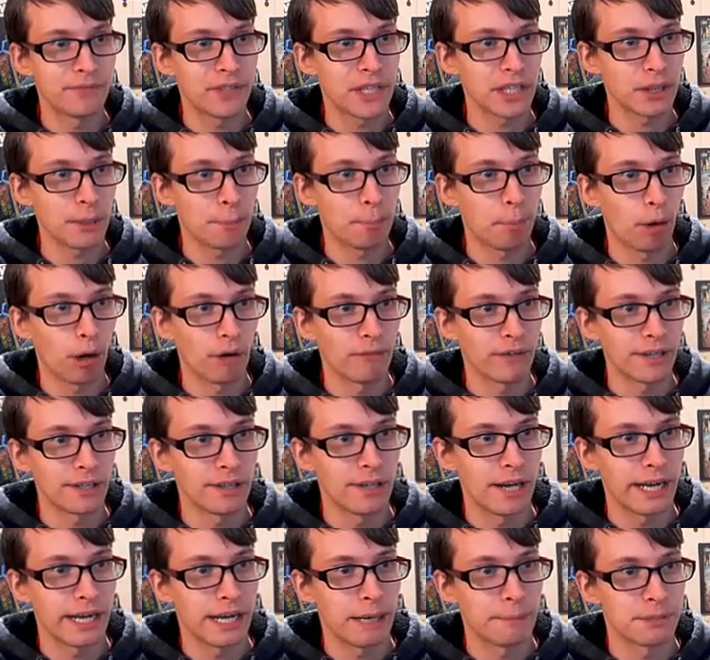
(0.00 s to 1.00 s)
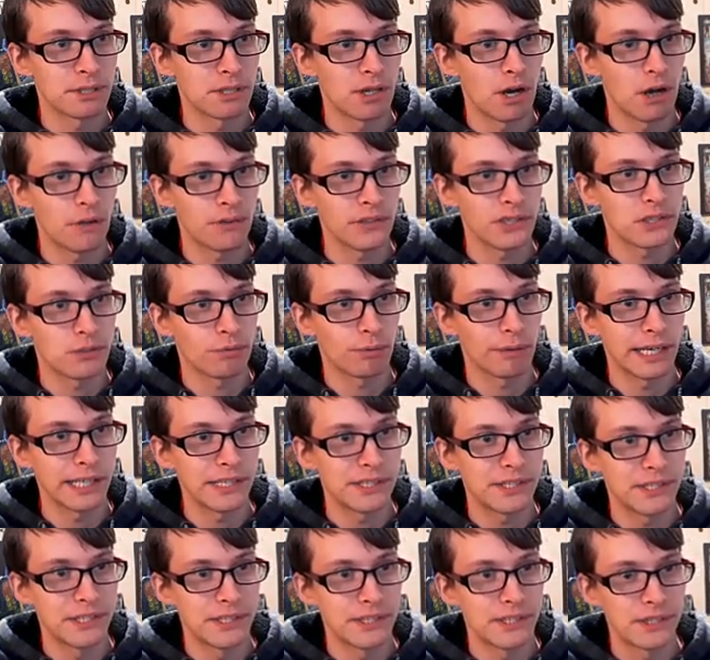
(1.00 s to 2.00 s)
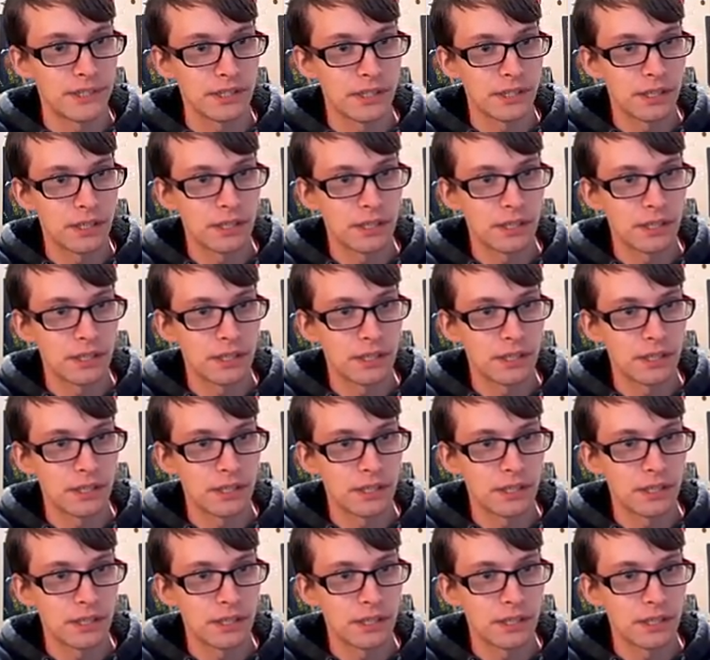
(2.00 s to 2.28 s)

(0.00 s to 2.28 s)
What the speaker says: get the perfect lineups in all these races